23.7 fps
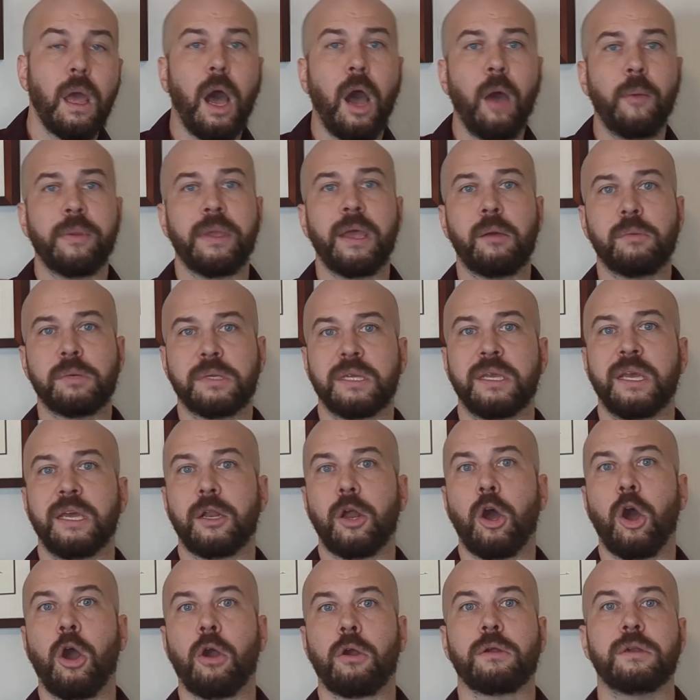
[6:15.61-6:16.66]
I'll be able to
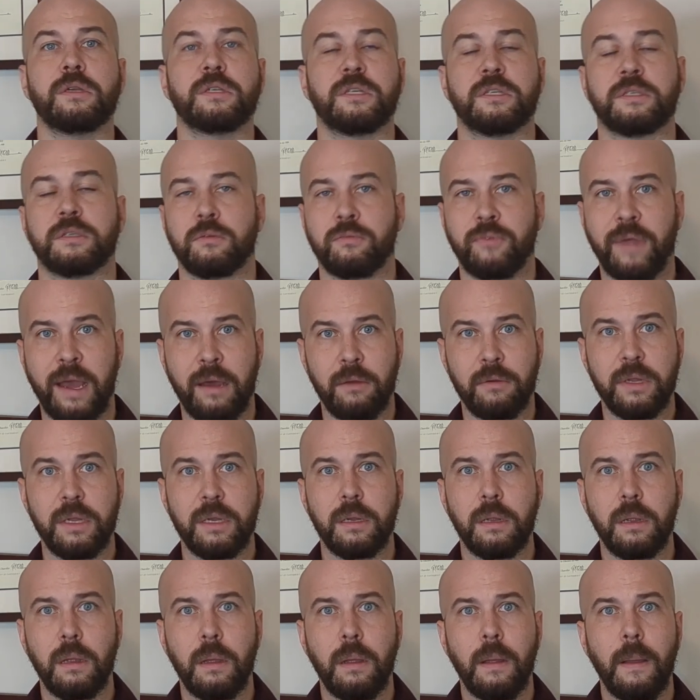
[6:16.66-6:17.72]
get oranges around
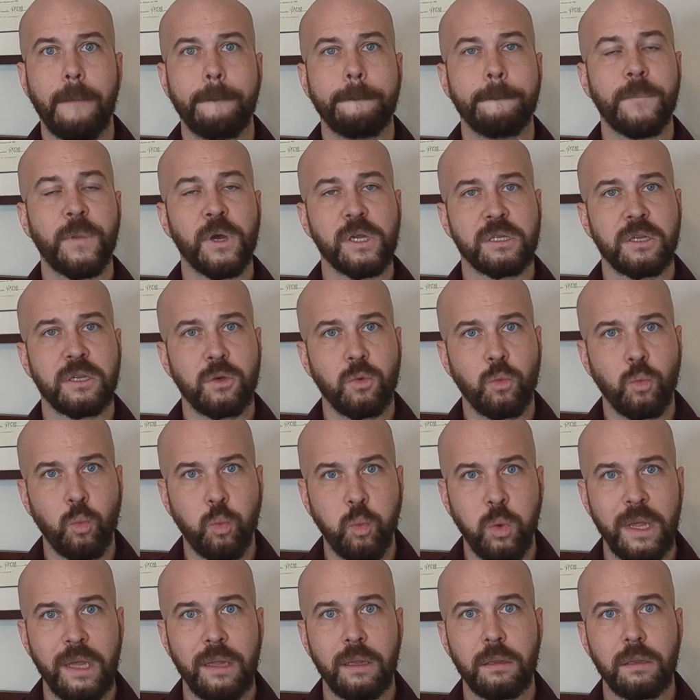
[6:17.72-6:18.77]
it, but it
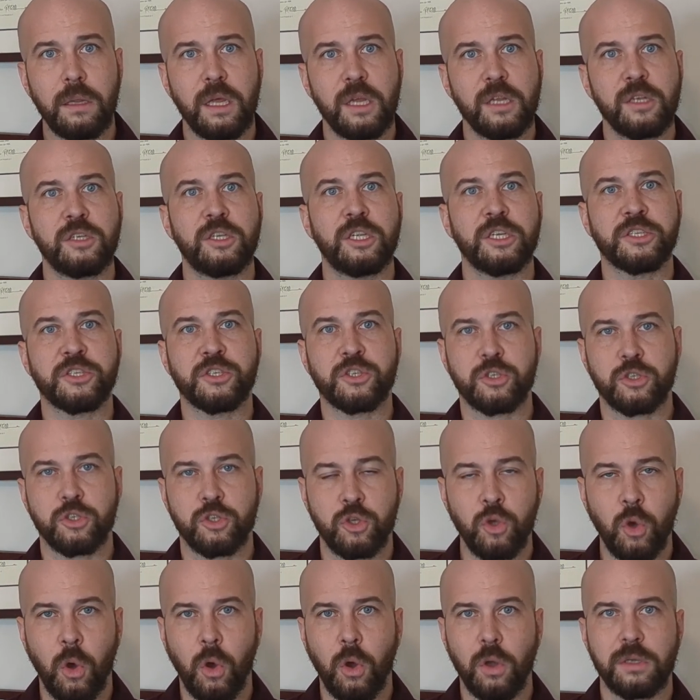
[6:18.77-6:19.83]
will
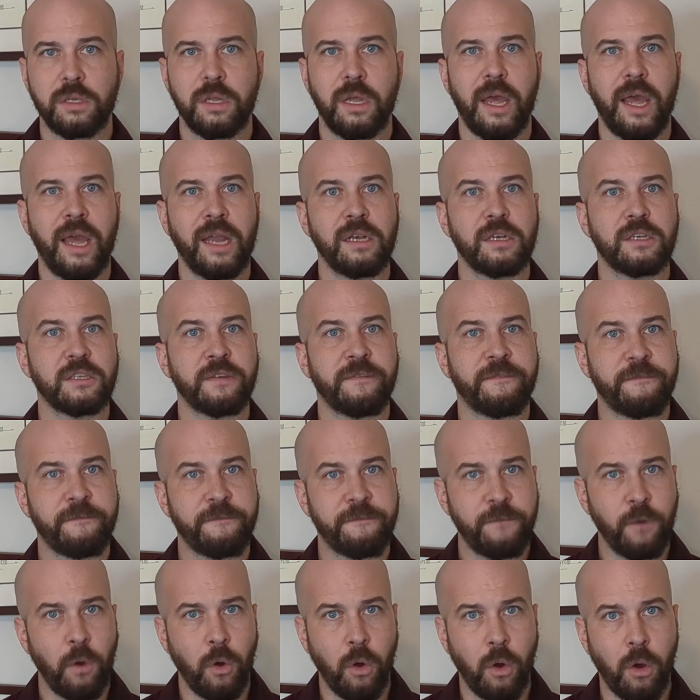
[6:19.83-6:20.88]
distort and
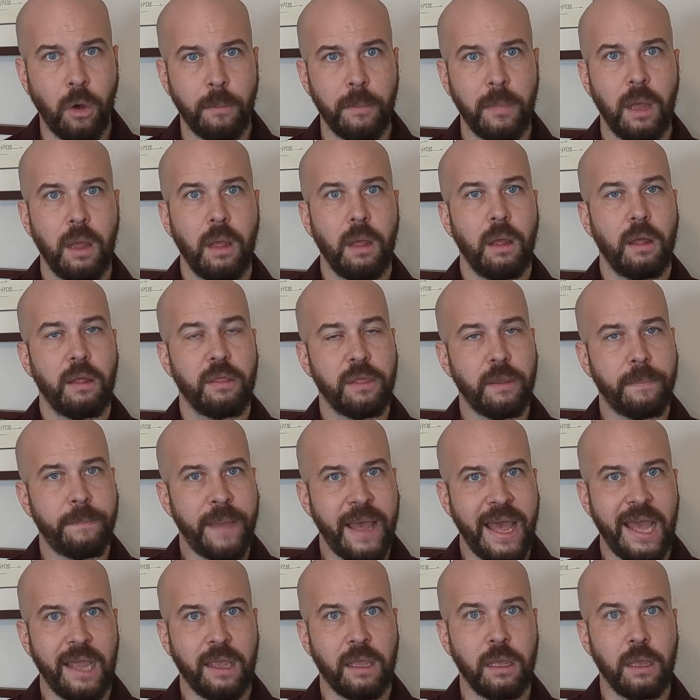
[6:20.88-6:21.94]
deform the
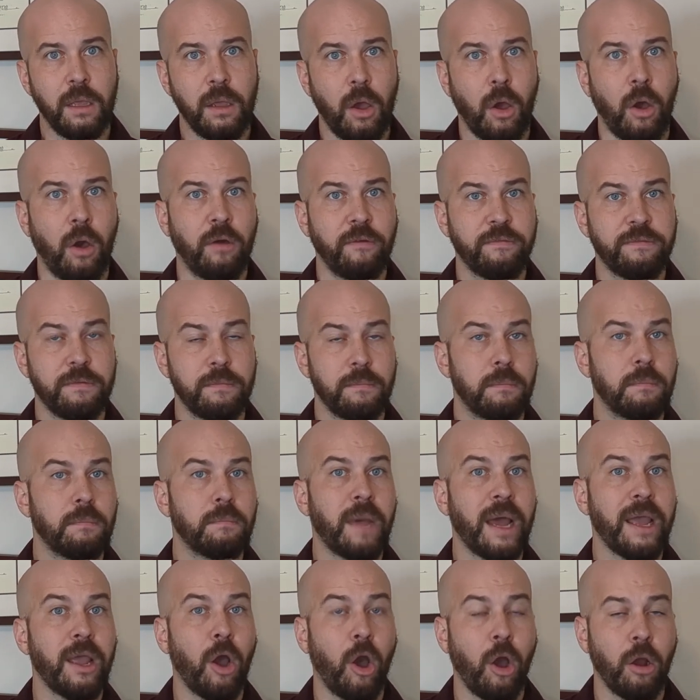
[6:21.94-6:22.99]
packing of
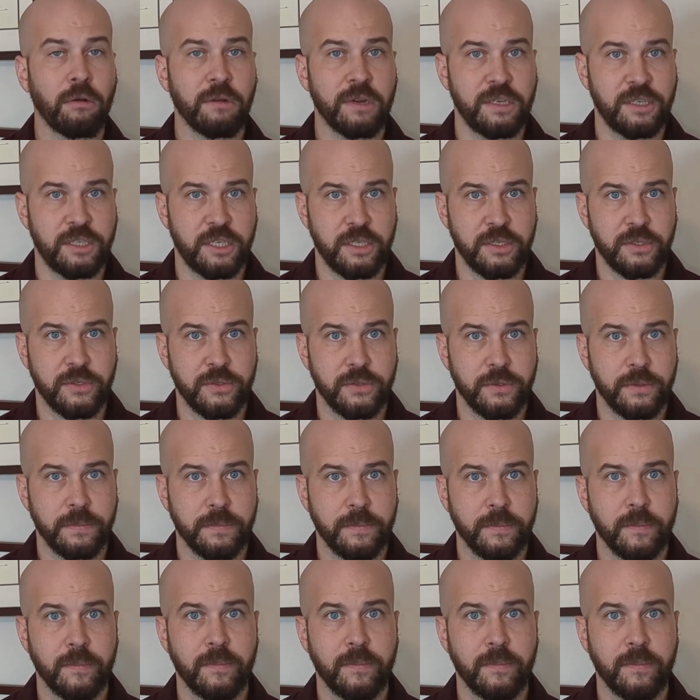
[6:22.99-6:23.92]
my oranges.